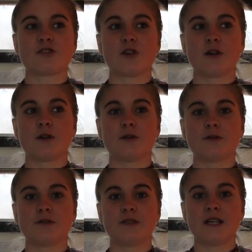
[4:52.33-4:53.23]

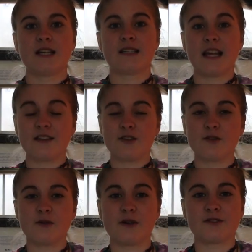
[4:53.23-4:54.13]
So thank
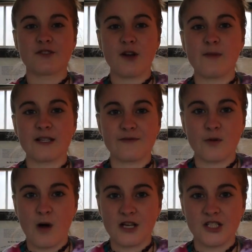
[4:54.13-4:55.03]
you so much
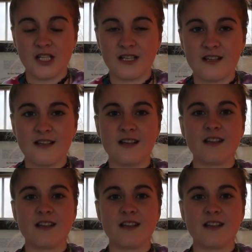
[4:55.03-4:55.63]
for watching.